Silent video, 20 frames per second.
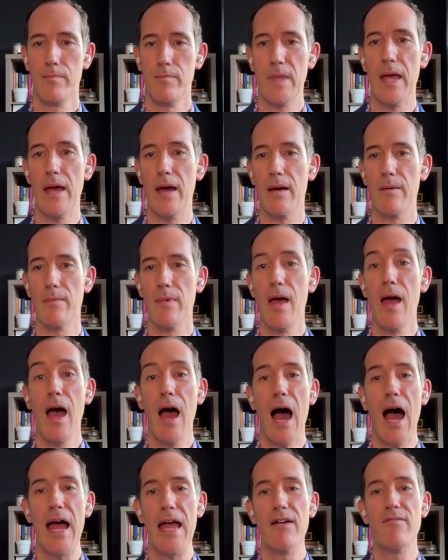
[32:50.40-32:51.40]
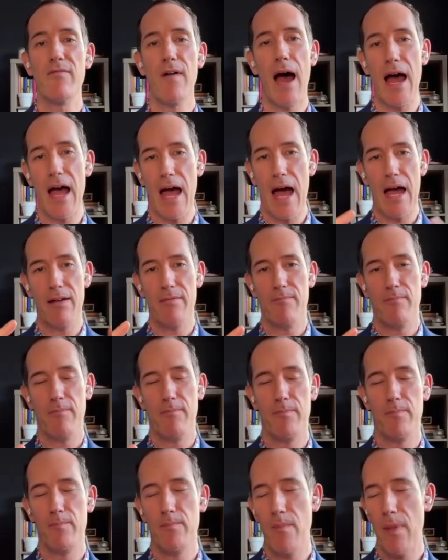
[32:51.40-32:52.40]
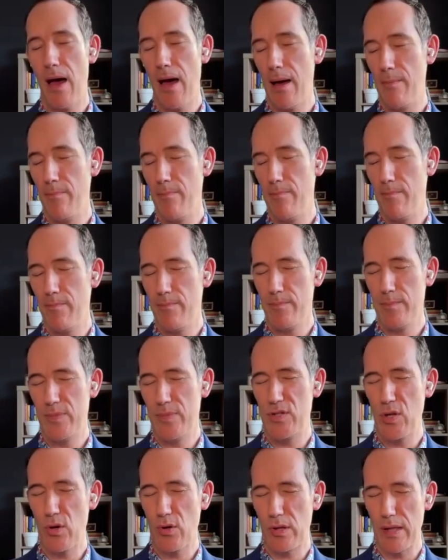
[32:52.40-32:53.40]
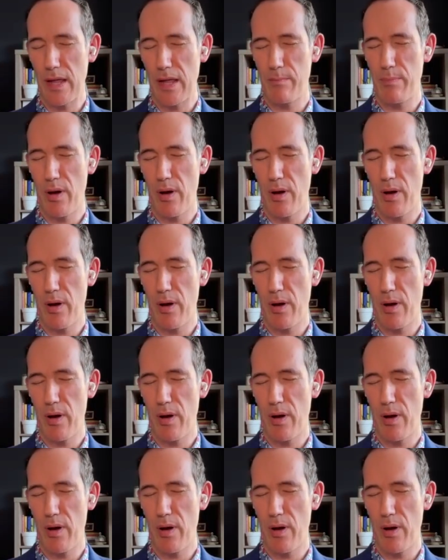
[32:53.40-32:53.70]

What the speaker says: Yeah, I'm so glad,